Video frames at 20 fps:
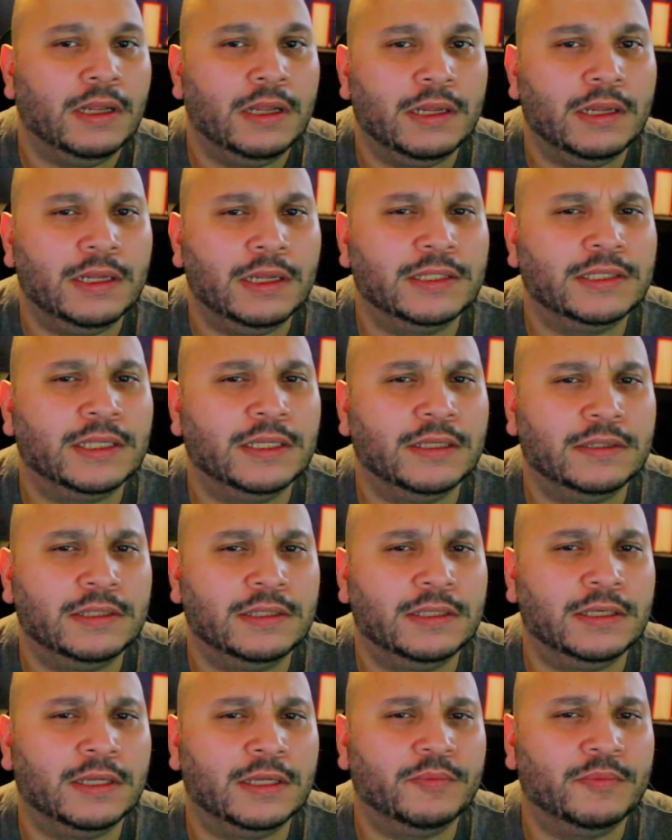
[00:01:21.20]
let's get to
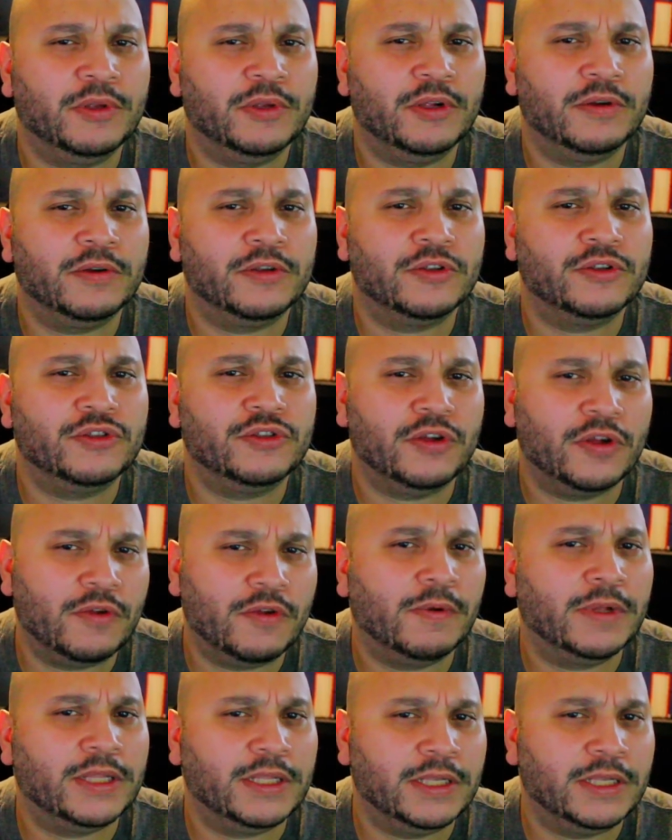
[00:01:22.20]
the computer and show you
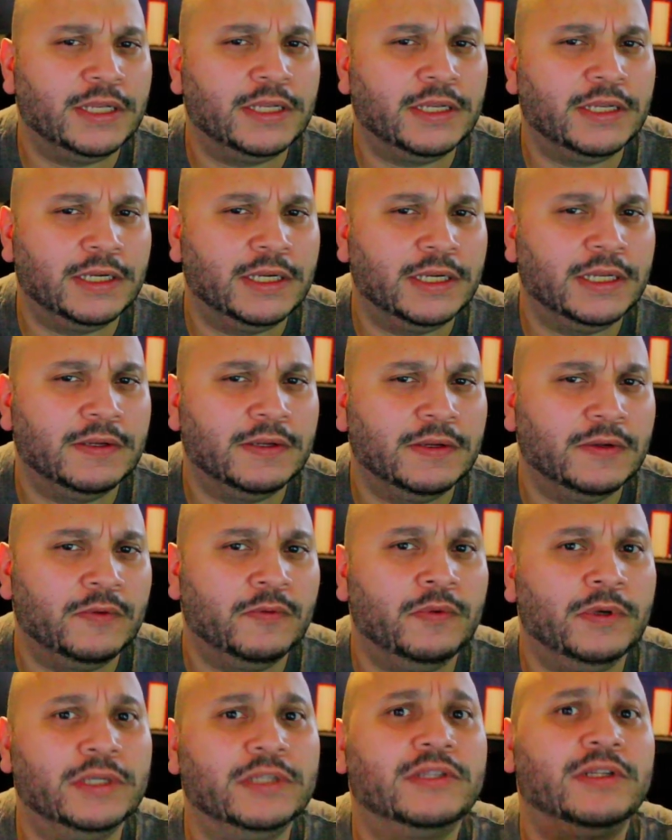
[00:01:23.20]
what you need and
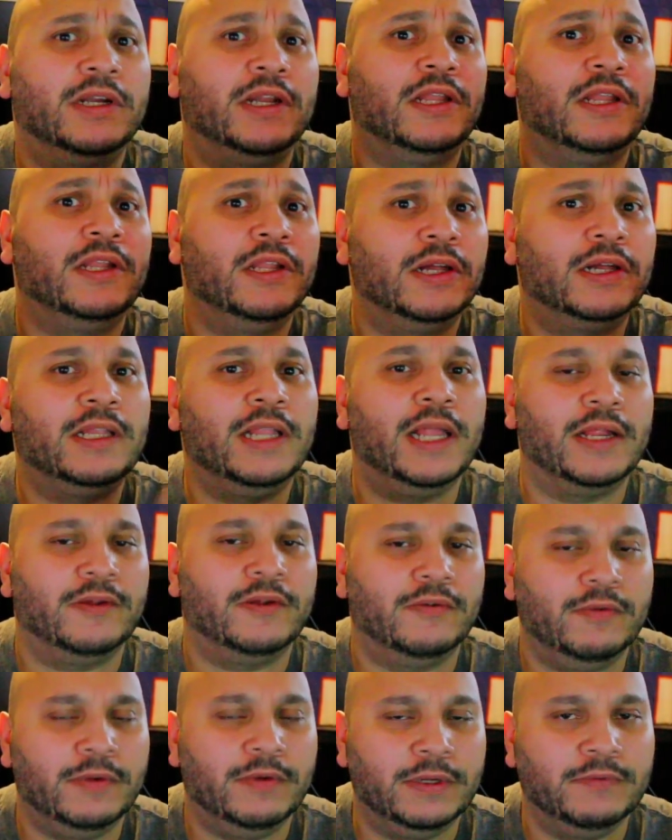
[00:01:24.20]
what it's gonna look like
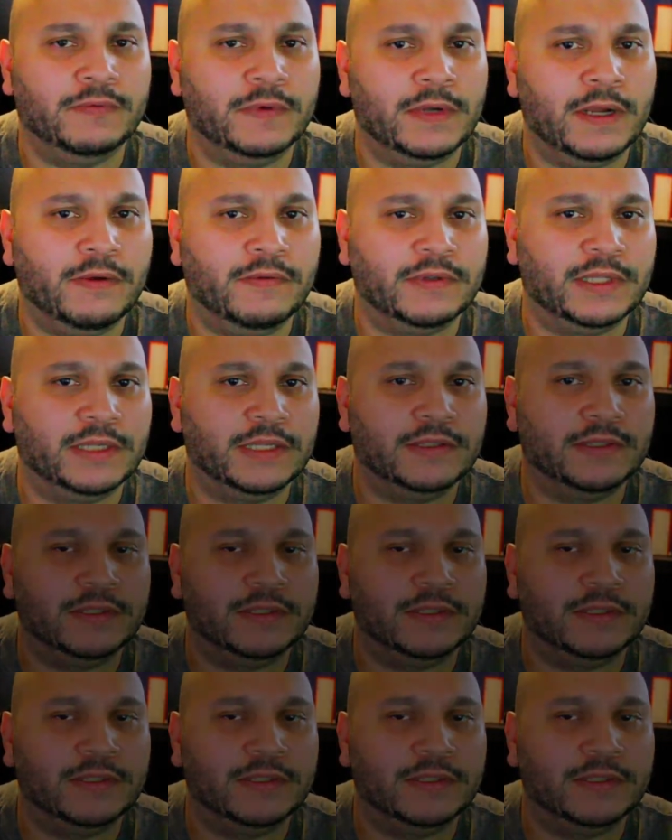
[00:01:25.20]
when everything's